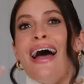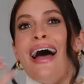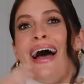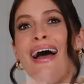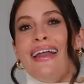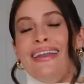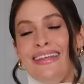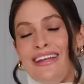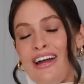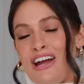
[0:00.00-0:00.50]

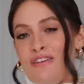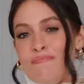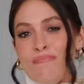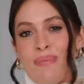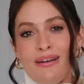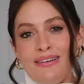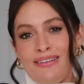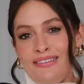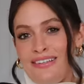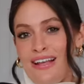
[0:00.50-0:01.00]
And he kind of
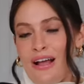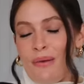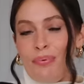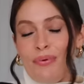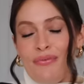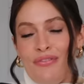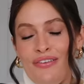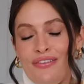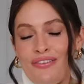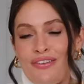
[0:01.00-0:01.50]
buddies up
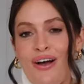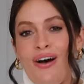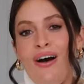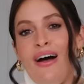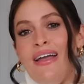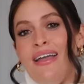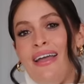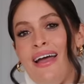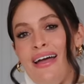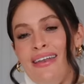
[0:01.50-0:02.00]
with this
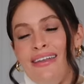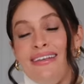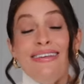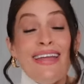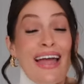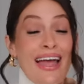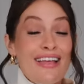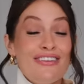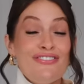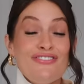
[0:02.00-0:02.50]
guy, and
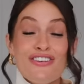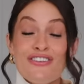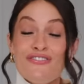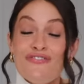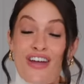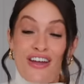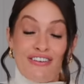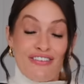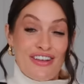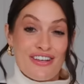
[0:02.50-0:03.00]
it's just
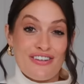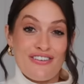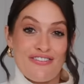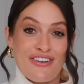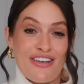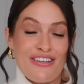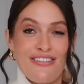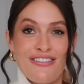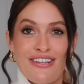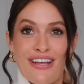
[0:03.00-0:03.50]
very
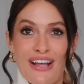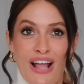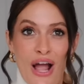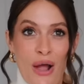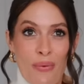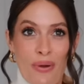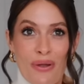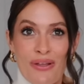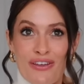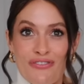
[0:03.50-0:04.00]
interesting. I
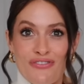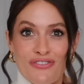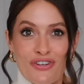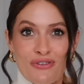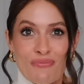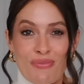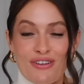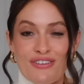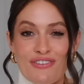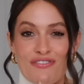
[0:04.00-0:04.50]
won't give
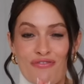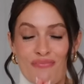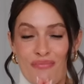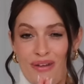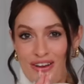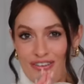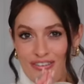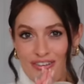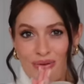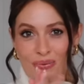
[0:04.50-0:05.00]
too much
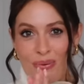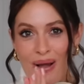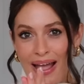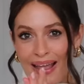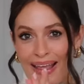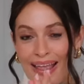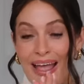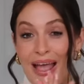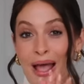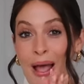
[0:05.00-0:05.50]
information
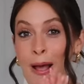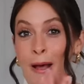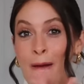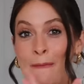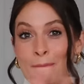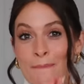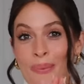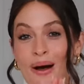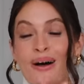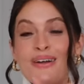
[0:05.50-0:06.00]
away,
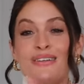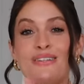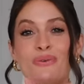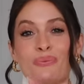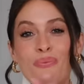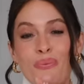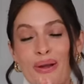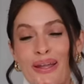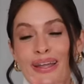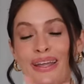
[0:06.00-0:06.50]
but
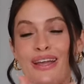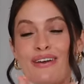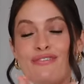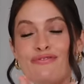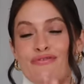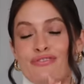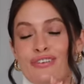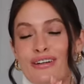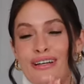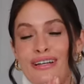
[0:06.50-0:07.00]
we
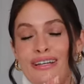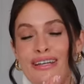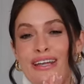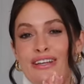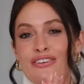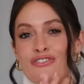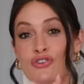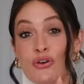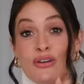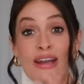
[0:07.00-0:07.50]
really
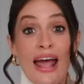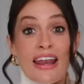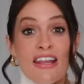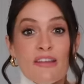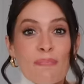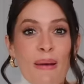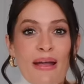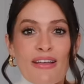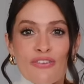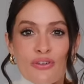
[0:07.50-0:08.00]
enjoyed it. And it's
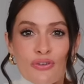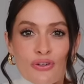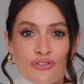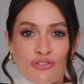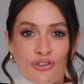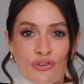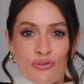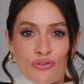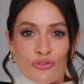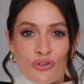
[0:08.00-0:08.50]
based on a
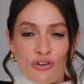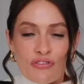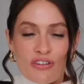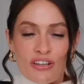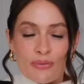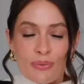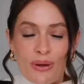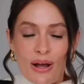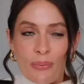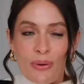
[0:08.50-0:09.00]
true story
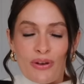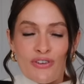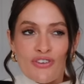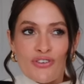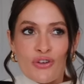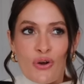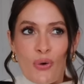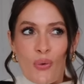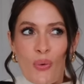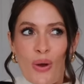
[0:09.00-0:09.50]
as well, which
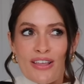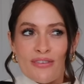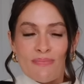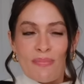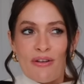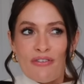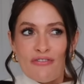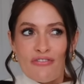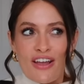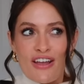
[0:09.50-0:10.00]
is always
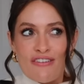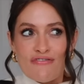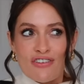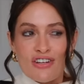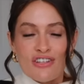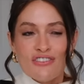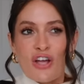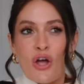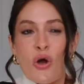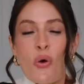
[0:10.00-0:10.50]
my favourite,
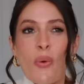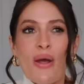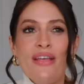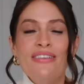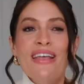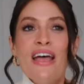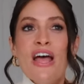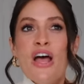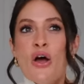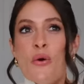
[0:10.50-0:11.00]
because I always,
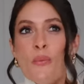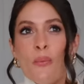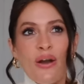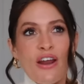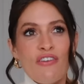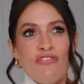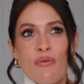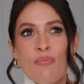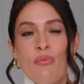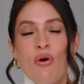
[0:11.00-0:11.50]

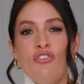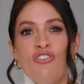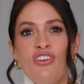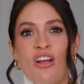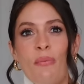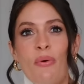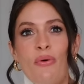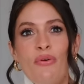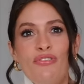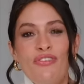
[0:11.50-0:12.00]
whenever I'm watching
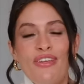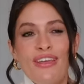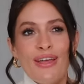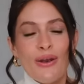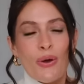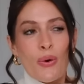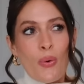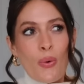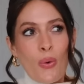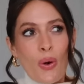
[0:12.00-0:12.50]
it, I'm always thinking,
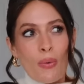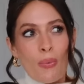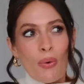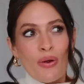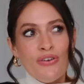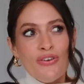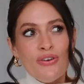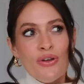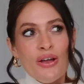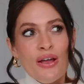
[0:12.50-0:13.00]
oh, I
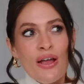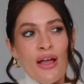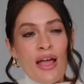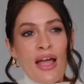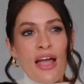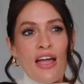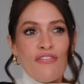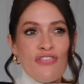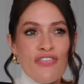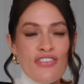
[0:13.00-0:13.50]
wonder
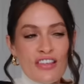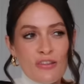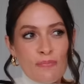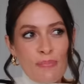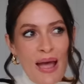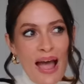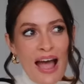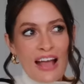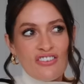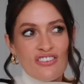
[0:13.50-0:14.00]
if this
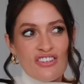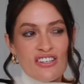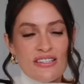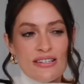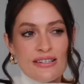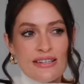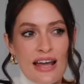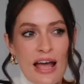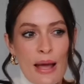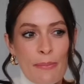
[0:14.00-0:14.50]
bit actually
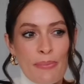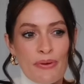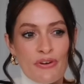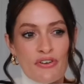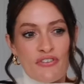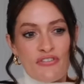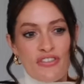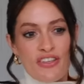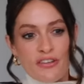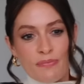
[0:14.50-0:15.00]
did happen,
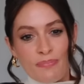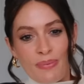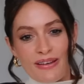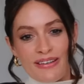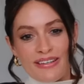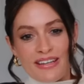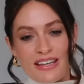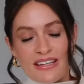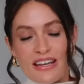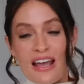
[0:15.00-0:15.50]
or if this bit
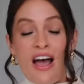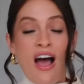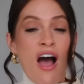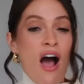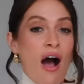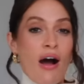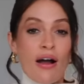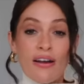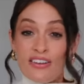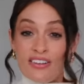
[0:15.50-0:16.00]
did.
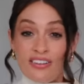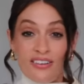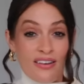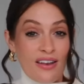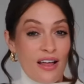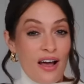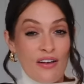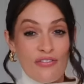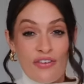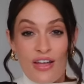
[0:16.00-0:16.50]
I just
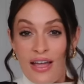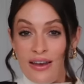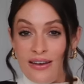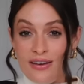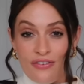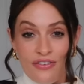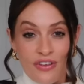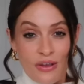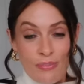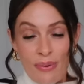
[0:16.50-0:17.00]
love
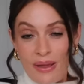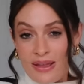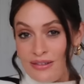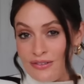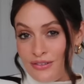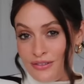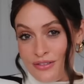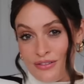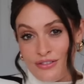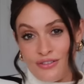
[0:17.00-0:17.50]
anything
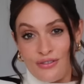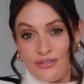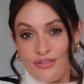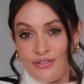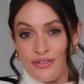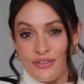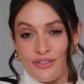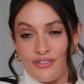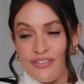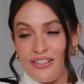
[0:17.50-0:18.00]
based on a true
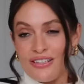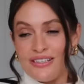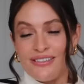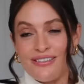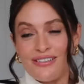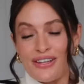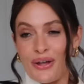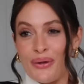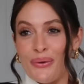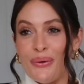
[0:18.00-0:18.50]
story,
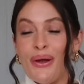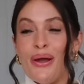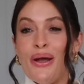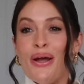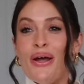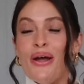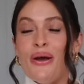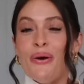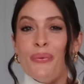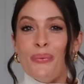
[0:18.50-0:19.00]
so
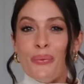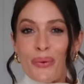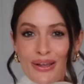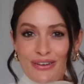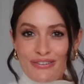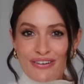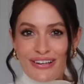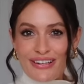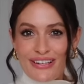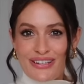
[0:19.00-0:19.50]

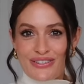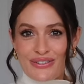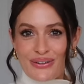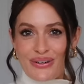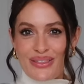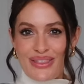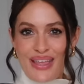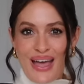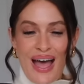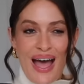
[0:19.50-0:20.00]
we really
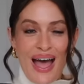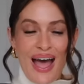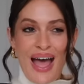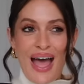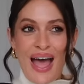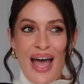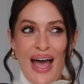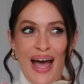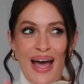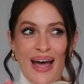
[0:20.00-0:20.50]
enjoyed that.
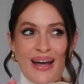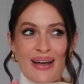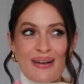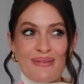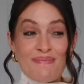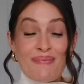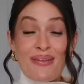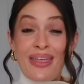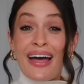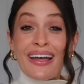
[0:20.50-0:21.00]

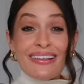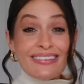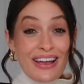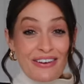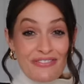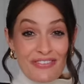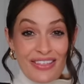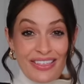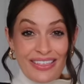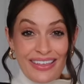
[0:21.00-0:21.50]
But that is
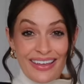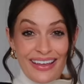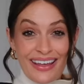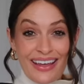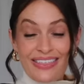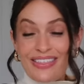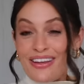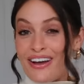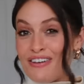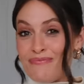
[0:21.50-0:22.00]
everything
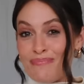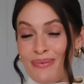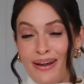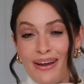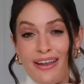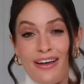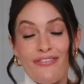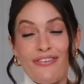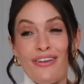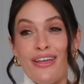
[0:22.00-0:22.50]
that I've been
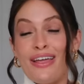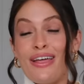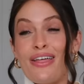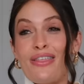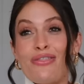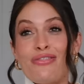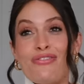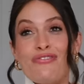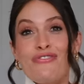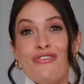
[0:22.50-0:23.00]
loving
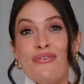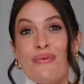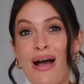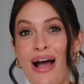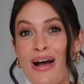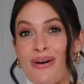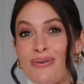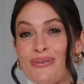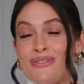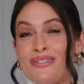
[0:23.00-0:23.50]

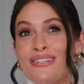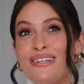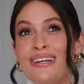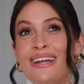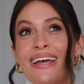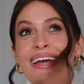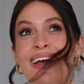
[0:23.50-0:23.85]
throughout